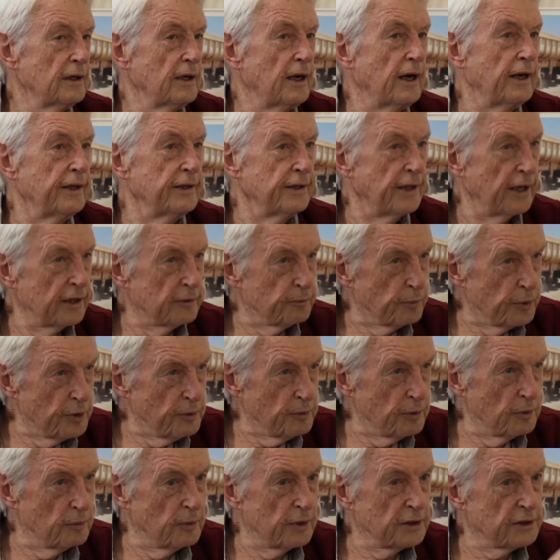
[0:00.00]
And that
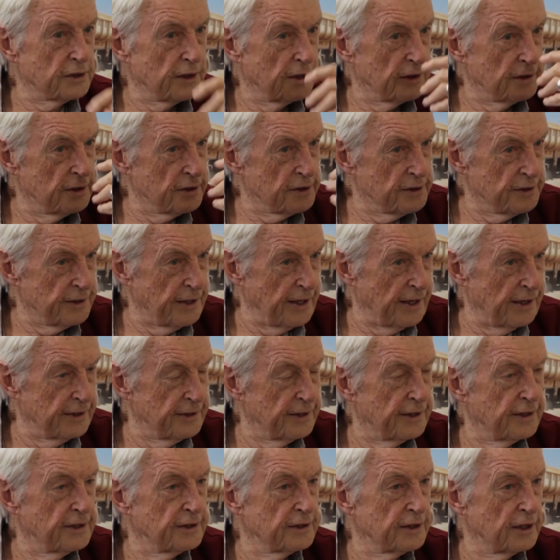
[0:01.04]
people must understand
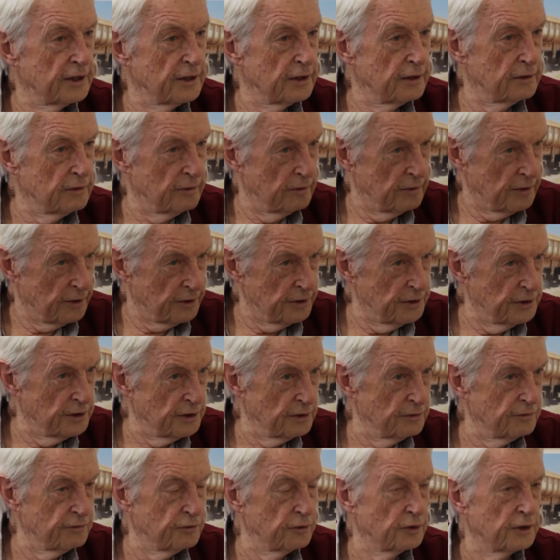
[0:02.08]
there's a
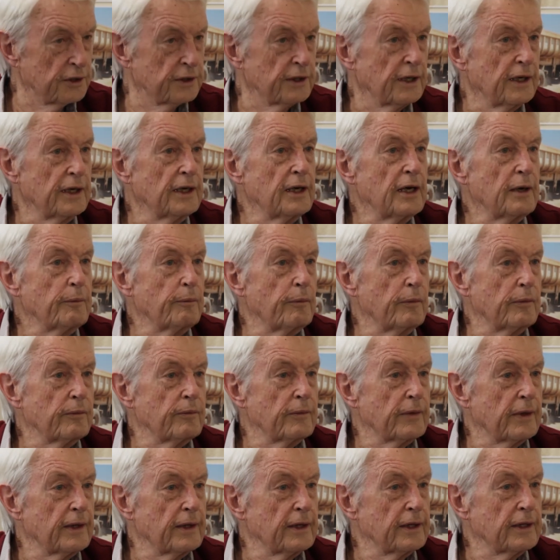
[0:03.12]
reason for it.
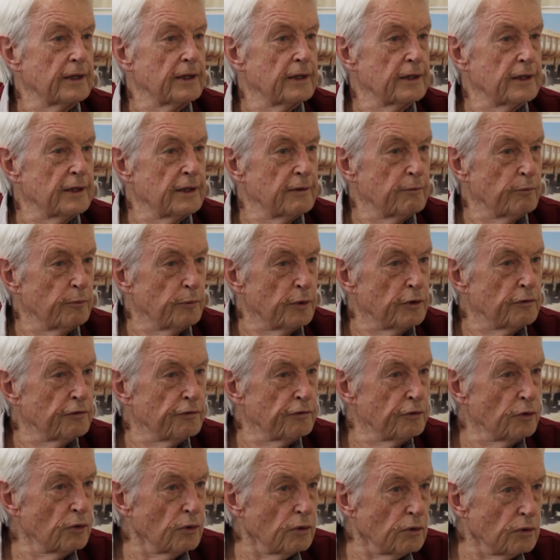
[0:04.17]

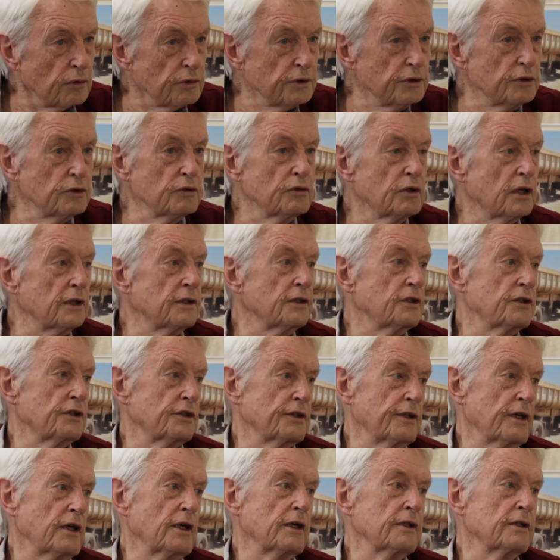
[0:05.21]
Before you can
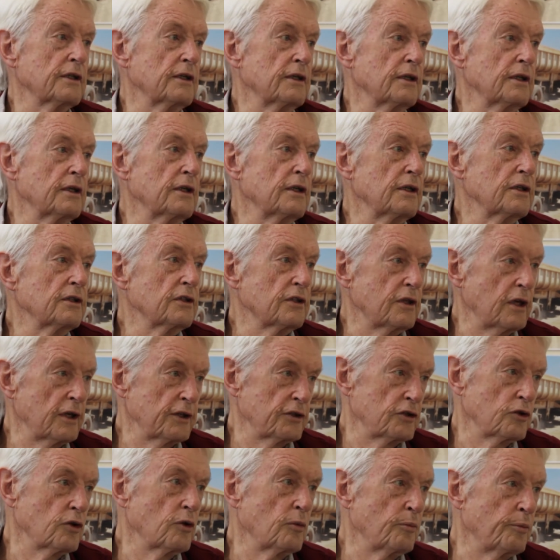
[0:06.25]
start
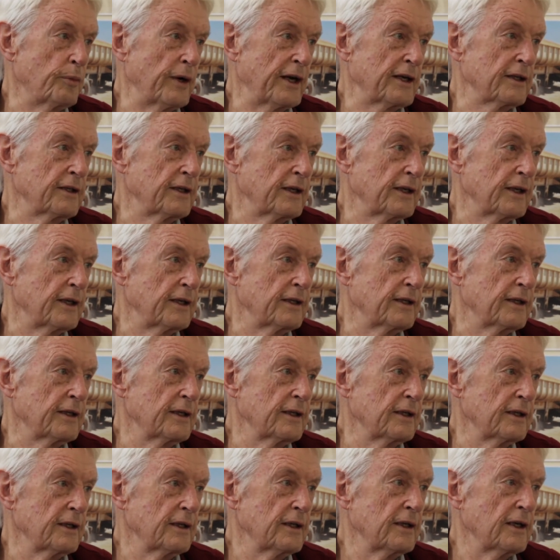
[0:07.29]
slush compacting it.
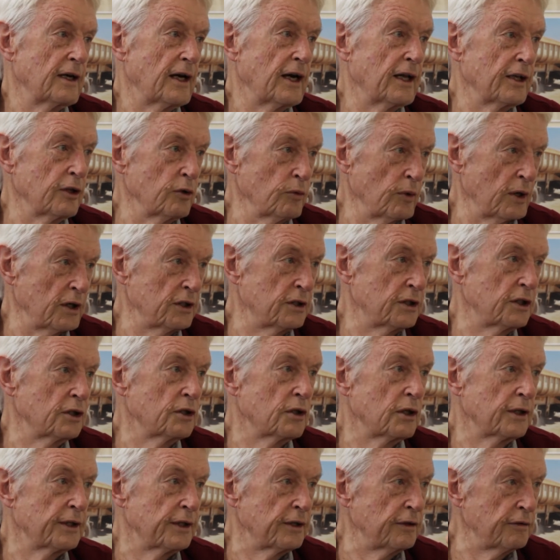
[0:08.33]
Otherwise it
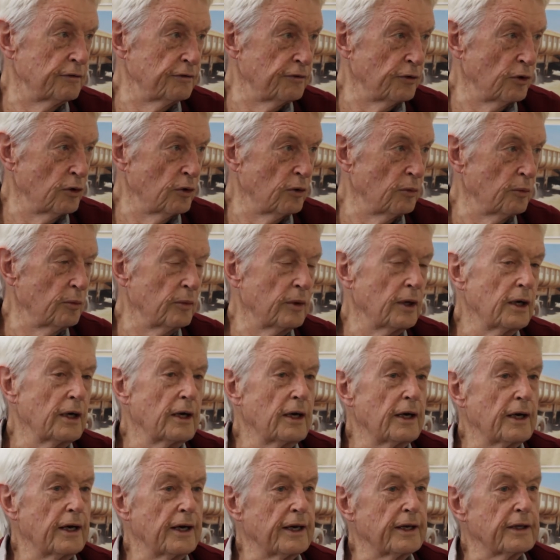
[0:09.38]
will deform,
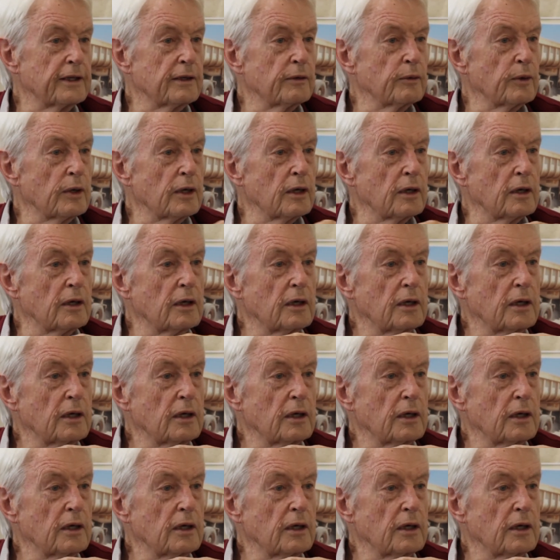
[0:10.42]
it will